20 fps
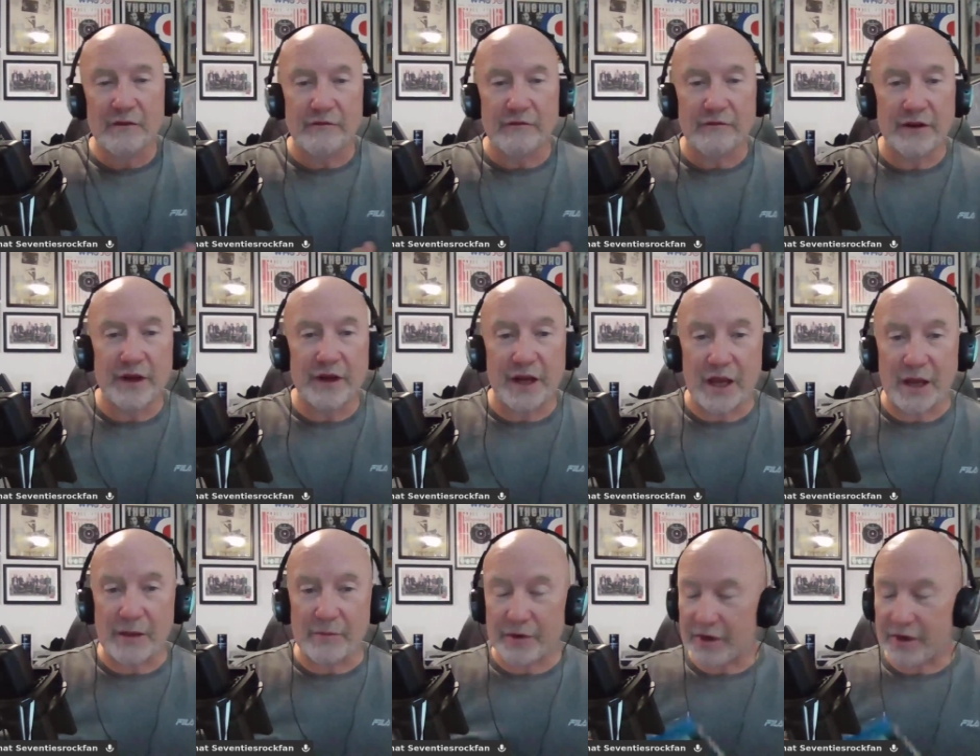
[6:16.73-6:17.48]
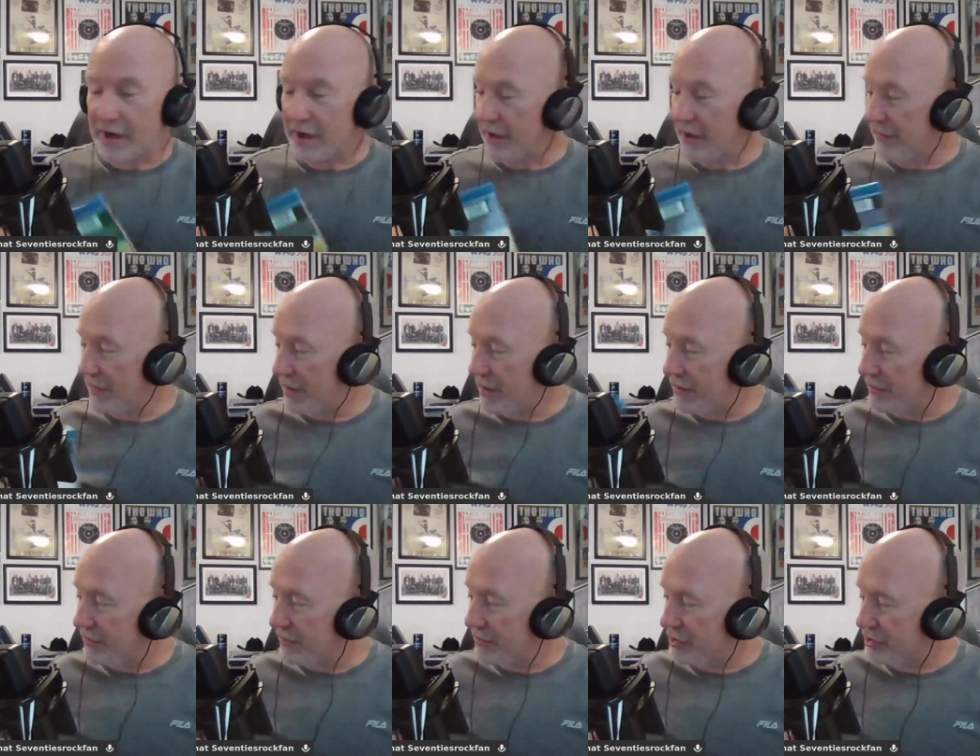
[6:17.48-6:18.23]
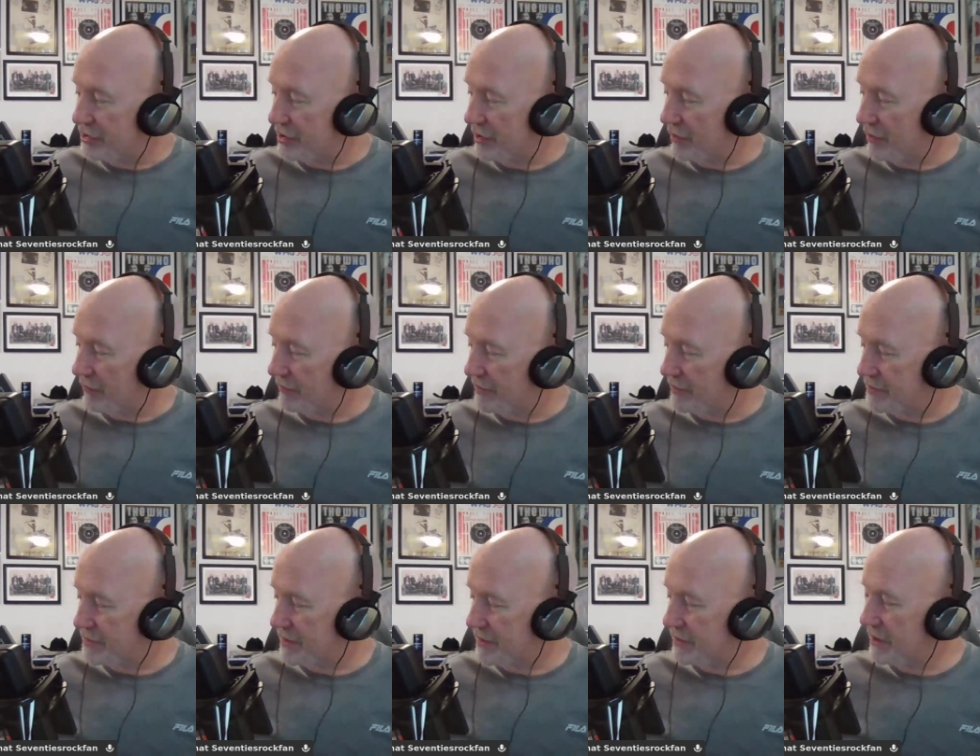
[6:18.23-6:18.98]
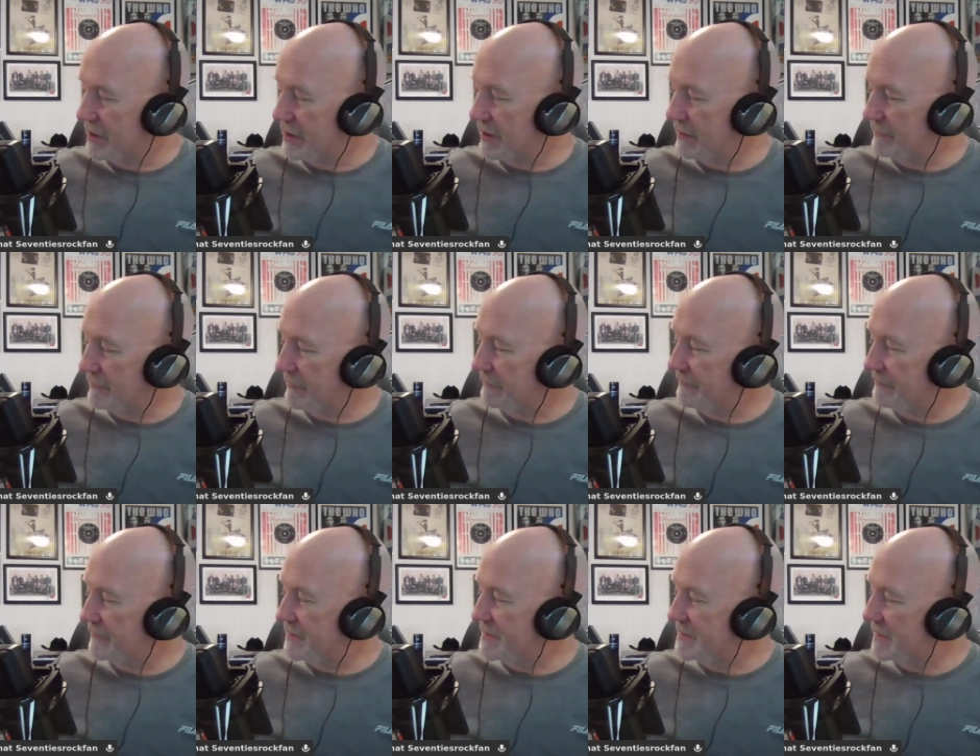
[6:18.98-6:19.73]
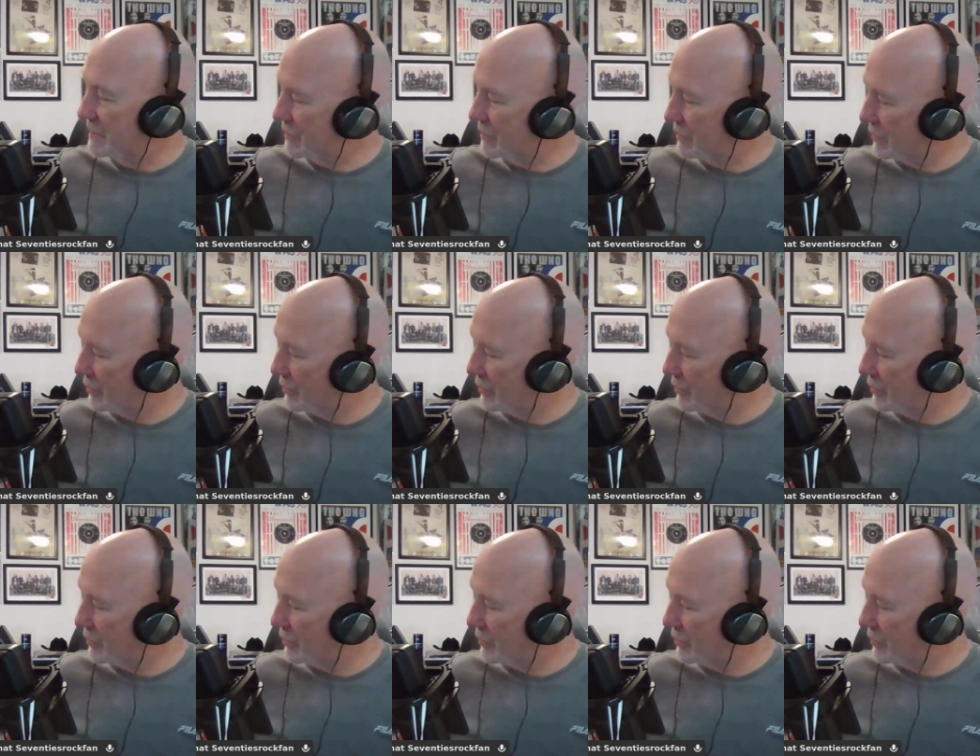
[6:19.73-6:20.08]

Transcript: very happy to add that to the shelf because I didn't have a physical